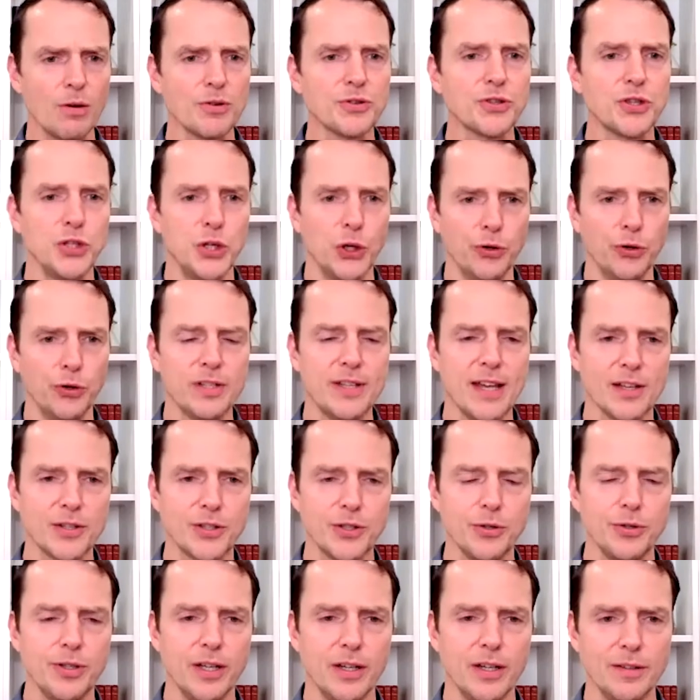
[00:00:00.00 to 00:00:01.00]
that was the urine
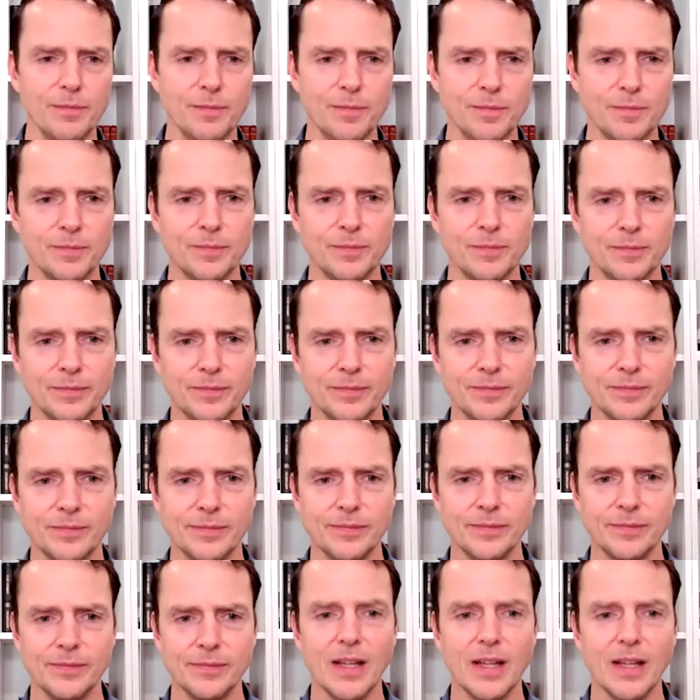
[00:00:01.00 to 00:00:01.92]
test you did yep